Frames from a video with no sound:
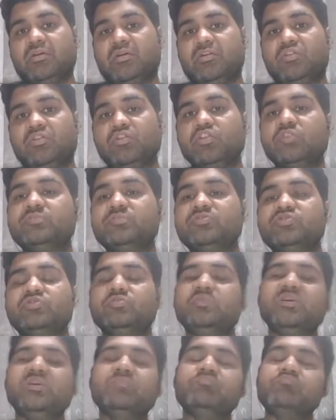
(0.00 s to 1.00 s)
groups to
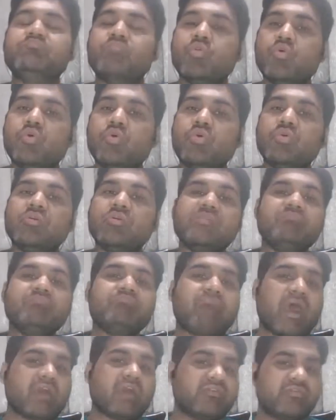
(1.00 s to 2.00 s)
be more
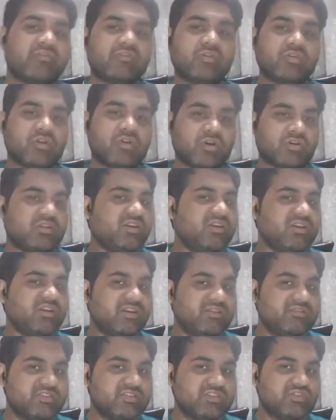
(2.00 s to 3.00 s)
impactful on
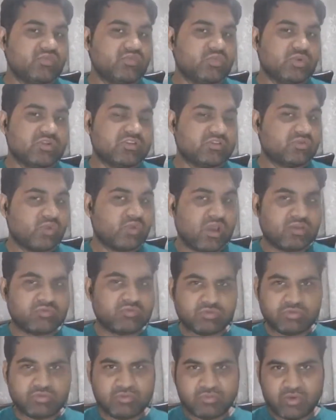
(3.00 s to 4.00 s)
individuals. Why
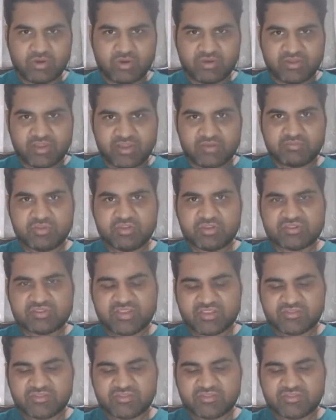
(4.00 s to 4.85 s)
would we want that? Because as